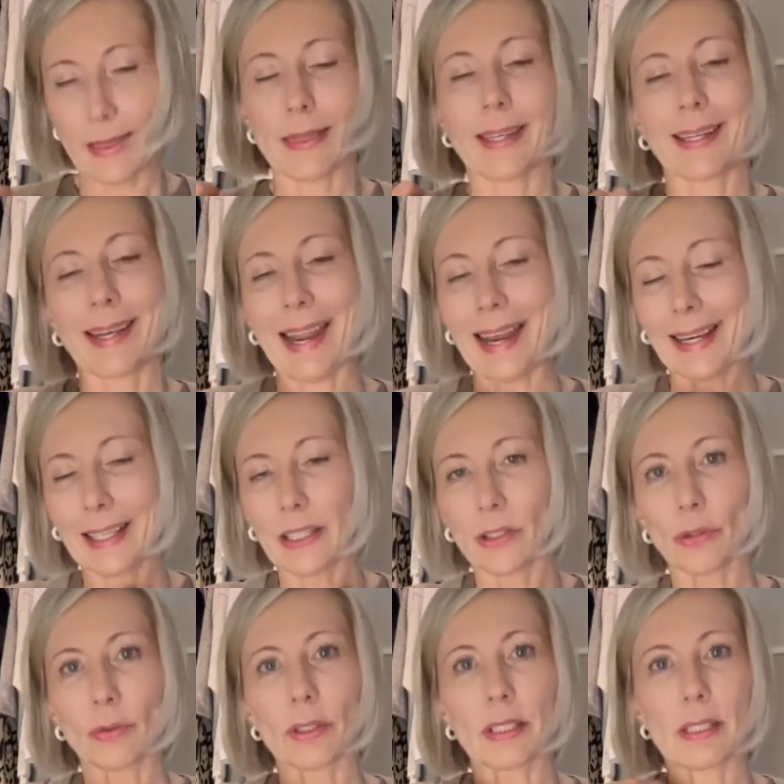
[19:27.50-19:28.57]
at the neck,
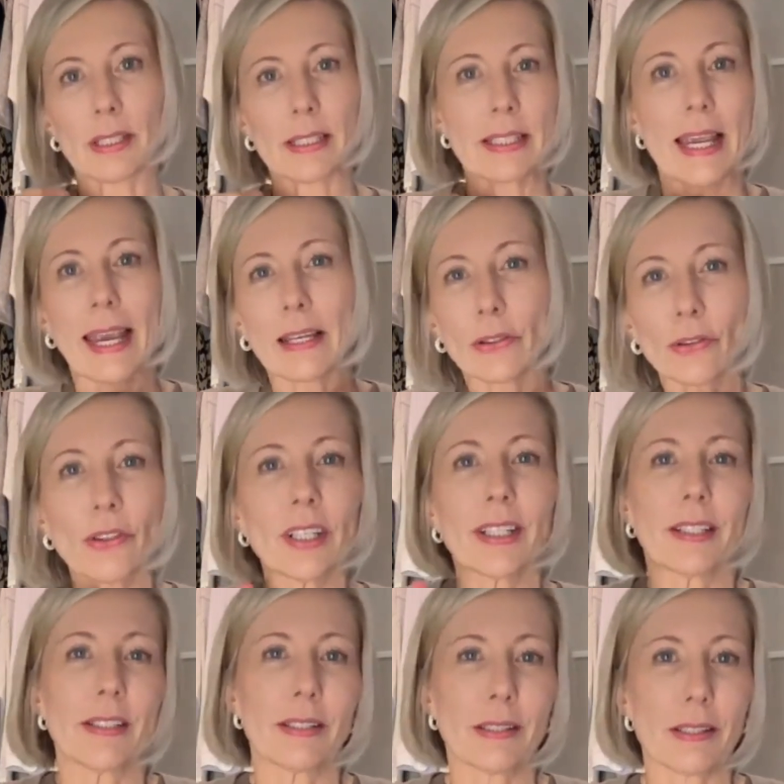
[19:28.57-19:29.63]
the tailoring
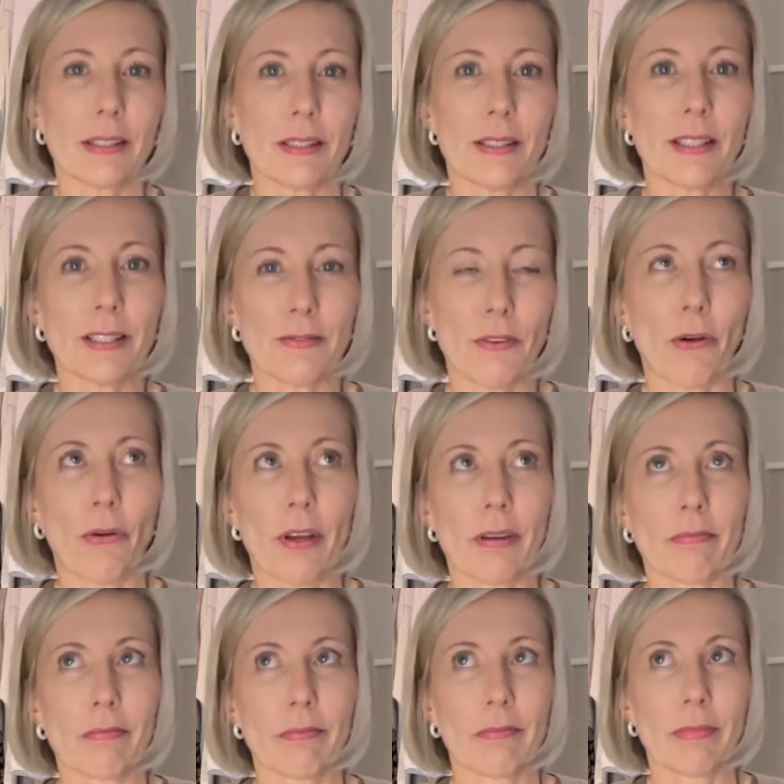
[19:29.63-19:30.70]
is
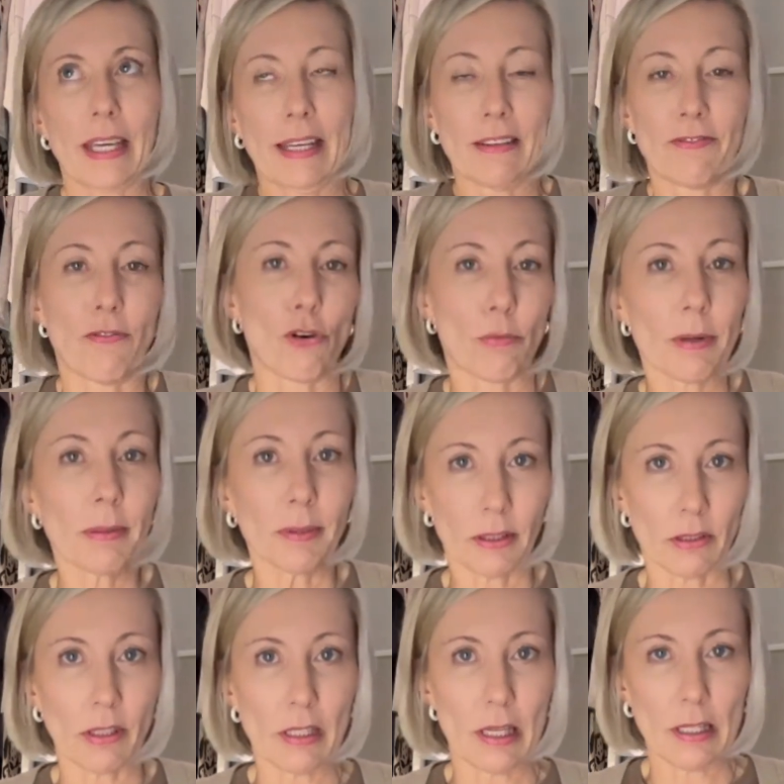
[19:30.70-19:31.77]
very informal
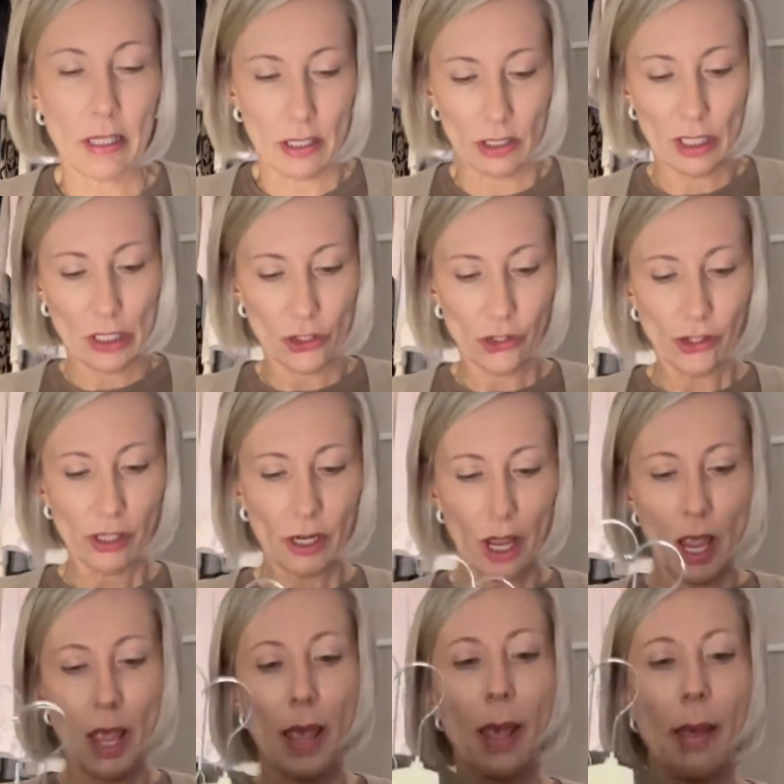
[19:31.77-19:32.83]
because it is a t-shirt,
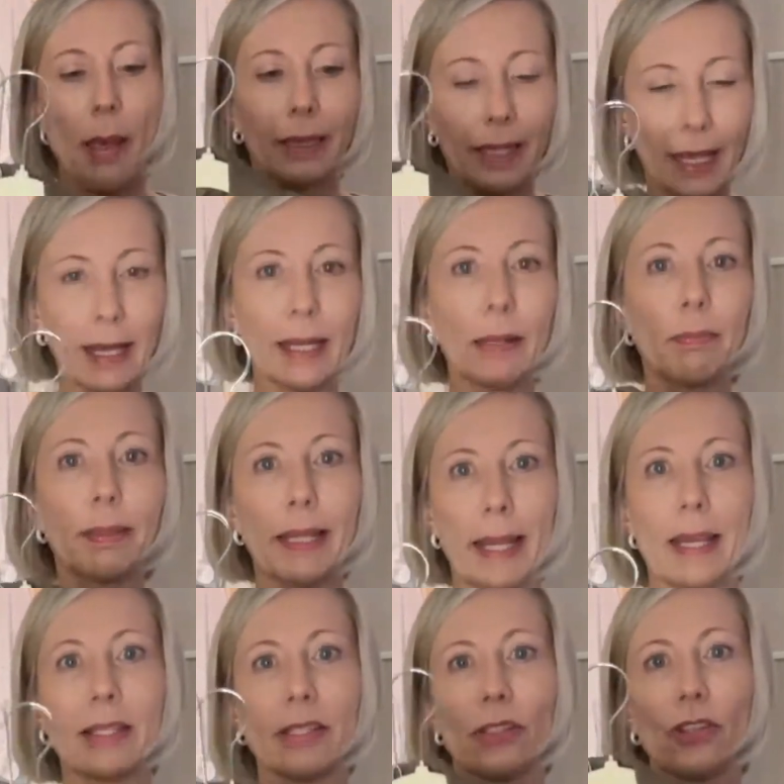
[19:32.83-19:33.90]
but then the
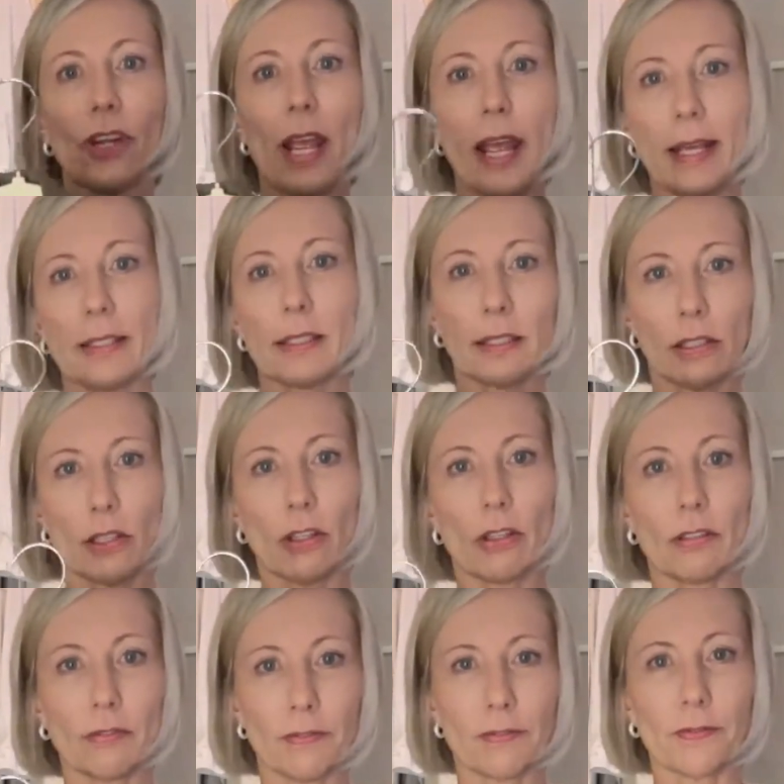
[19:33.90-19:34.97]
blazer adds a
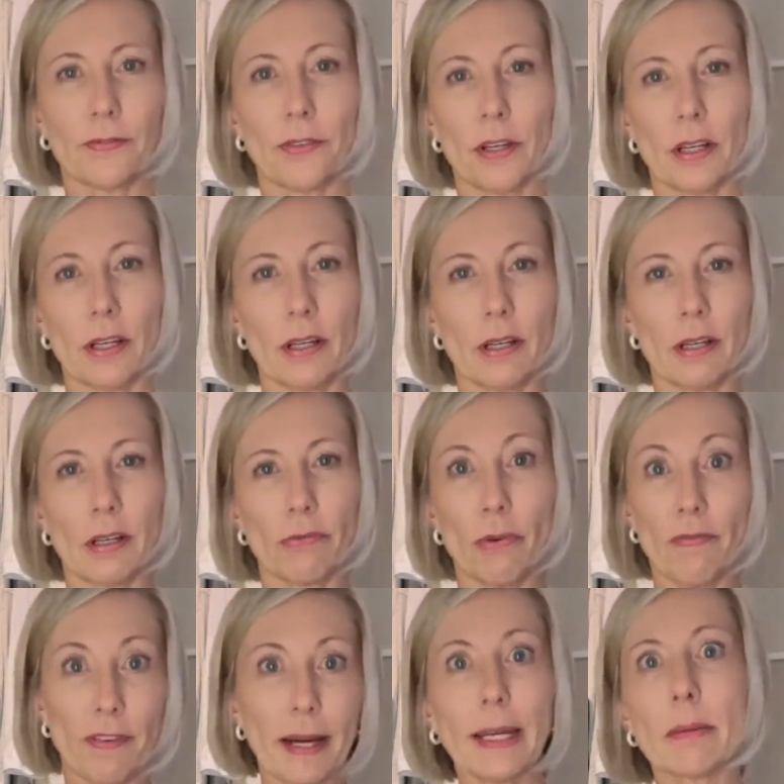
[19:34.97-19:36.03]
lot of
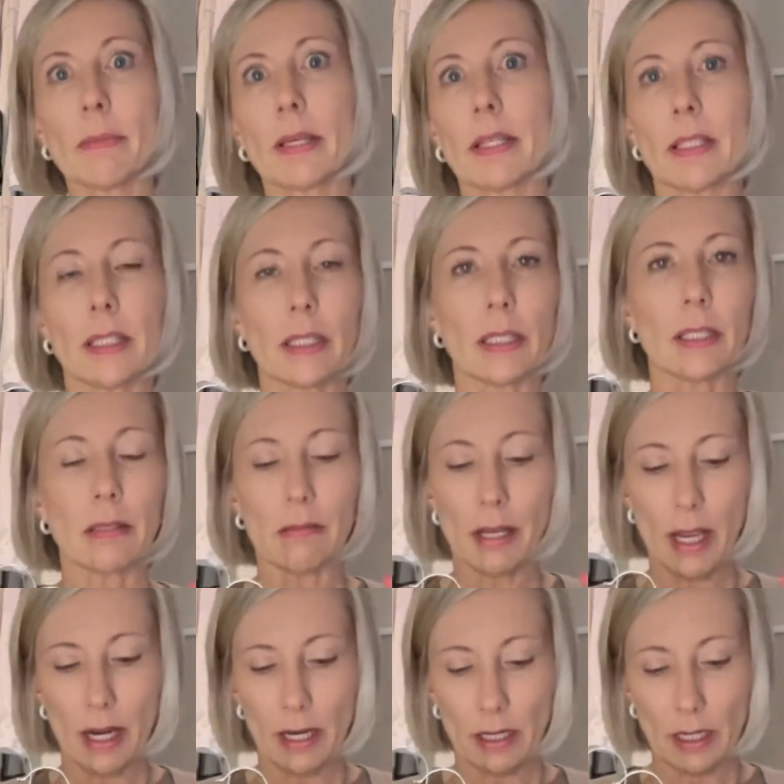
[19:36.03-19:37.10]
refinement
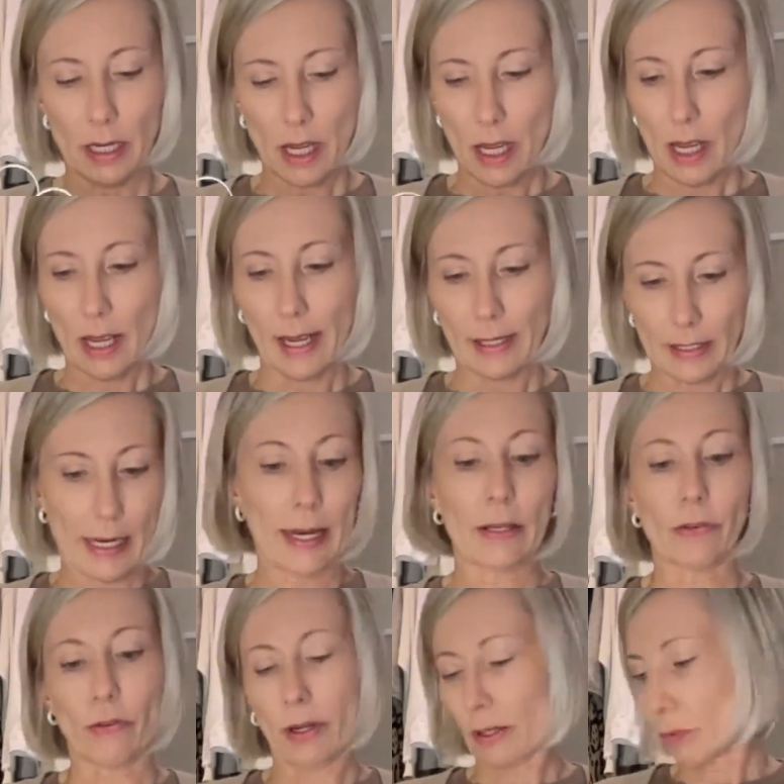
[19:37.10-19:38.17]
and
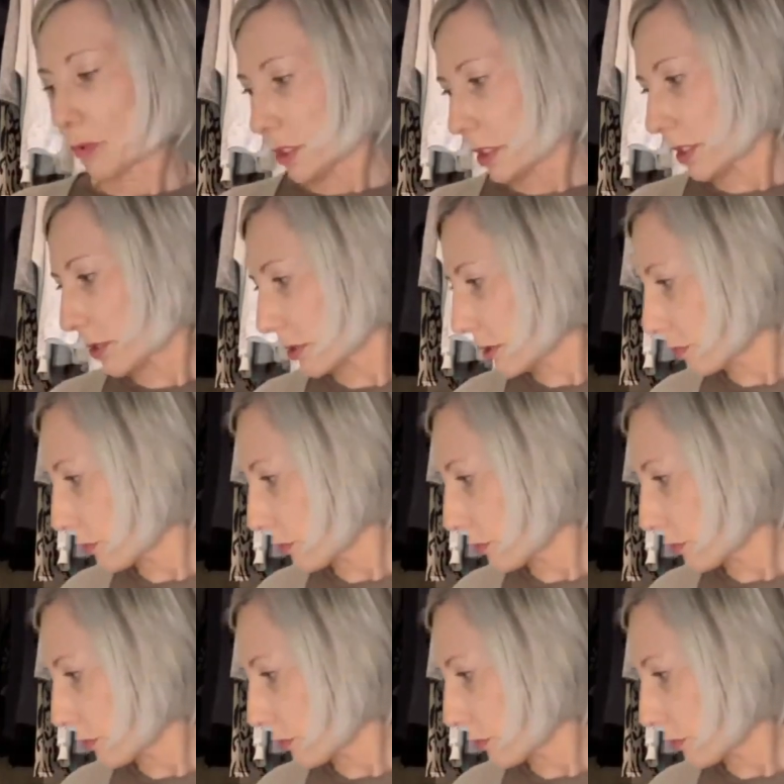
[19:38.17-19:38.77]
tailoring, which is